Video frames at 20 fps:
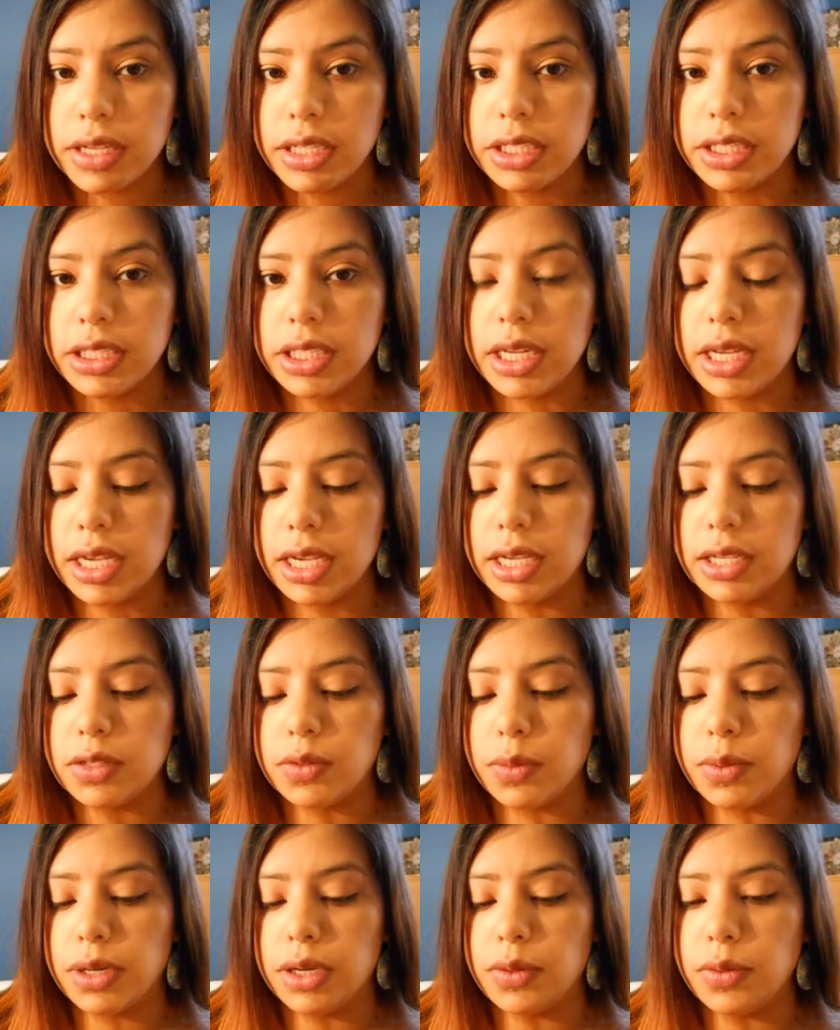On the cheek,
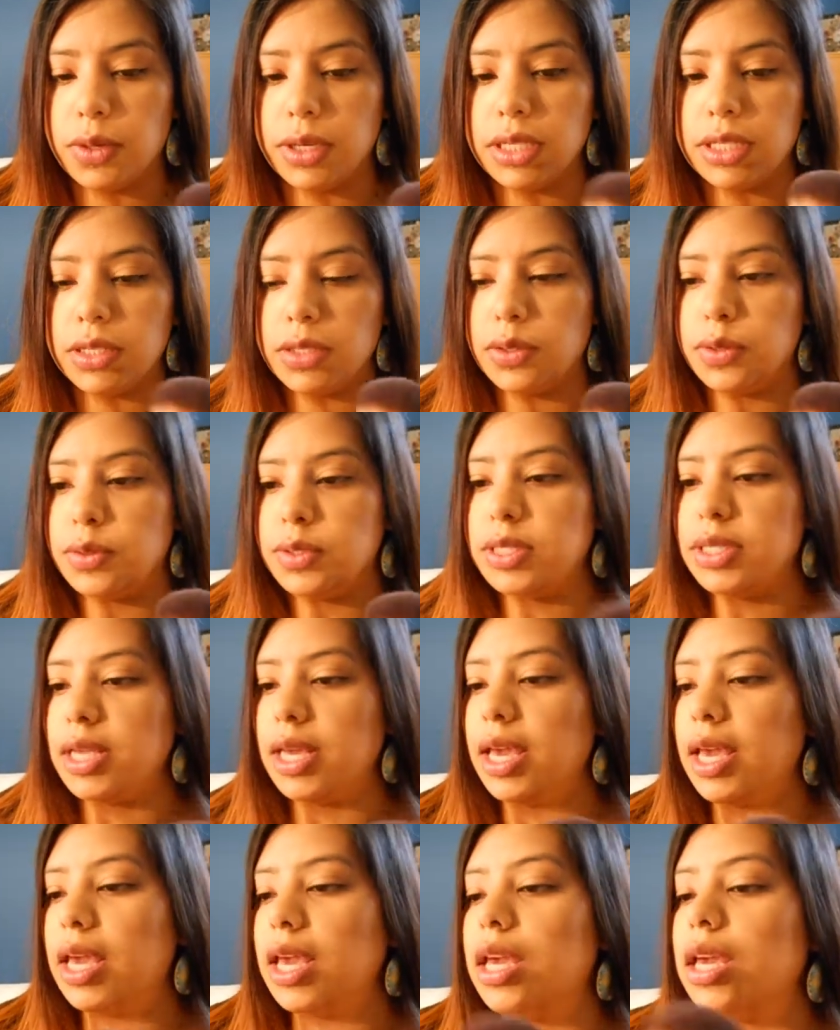we're going to
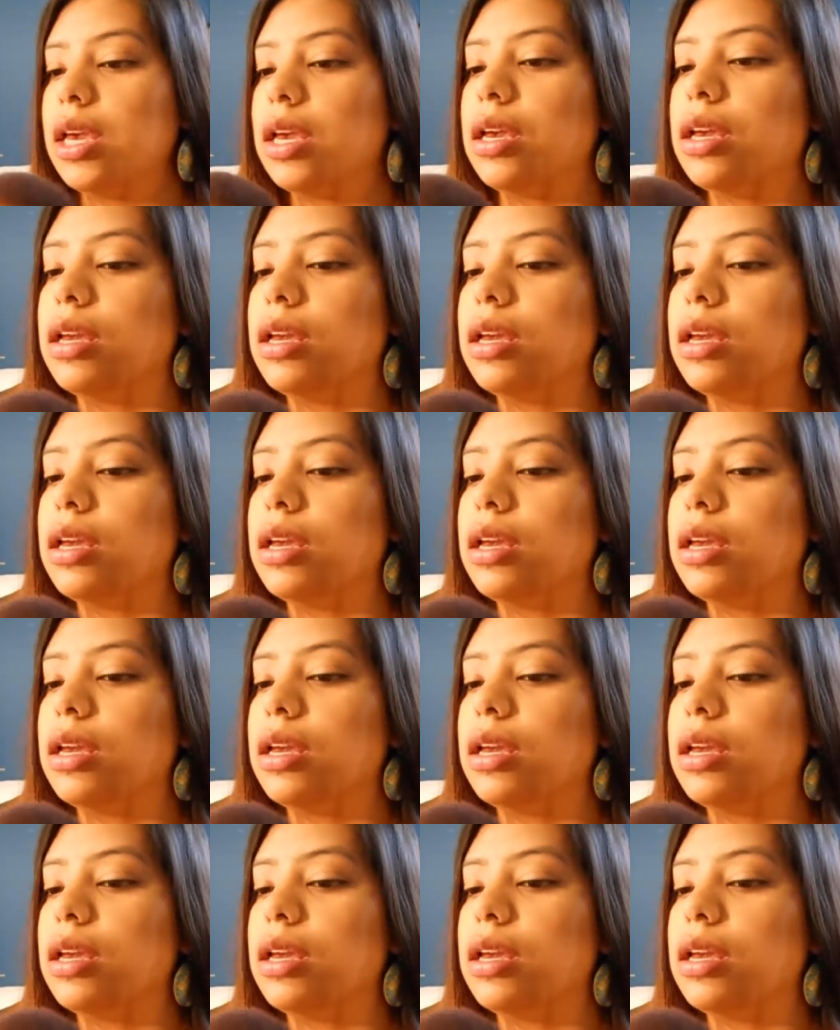take